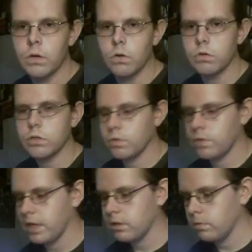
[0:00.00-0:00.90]
Also,
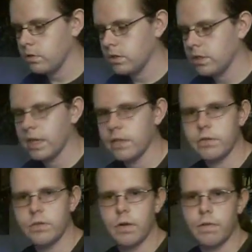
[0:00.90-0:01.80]
thanks once again
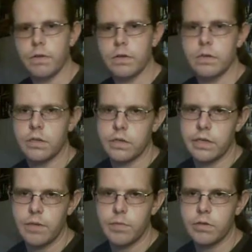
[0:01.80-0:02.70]
to my friend
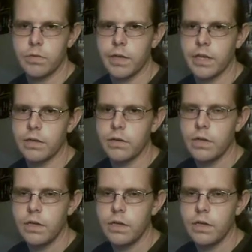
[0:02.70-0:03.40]
GamingDomain,